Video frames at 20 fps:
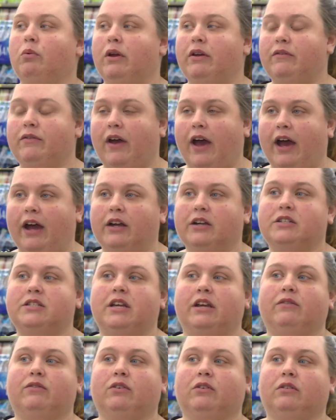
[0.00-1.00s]
We've hired
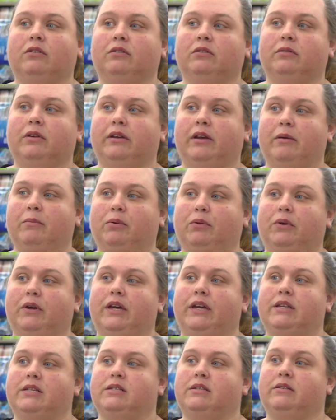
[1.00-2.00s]
several
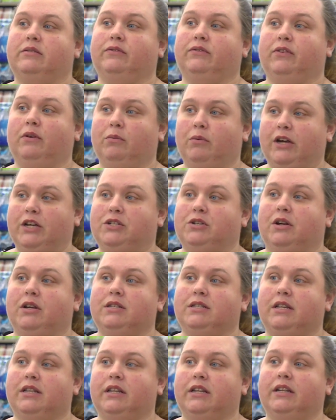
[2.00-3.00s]
employees from
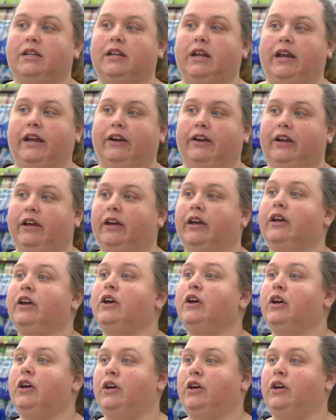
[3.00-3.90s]
restaurants in the area